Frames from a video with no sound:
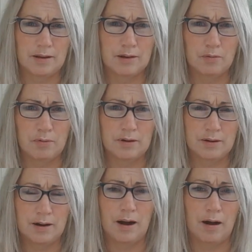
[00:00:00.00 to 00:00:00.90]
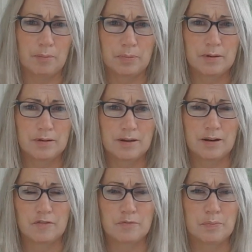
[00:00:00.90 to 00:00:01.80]
I go on a carb
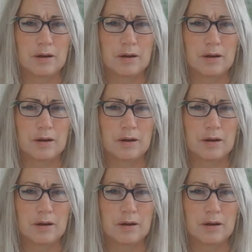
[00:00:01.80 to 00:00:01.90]
kind of,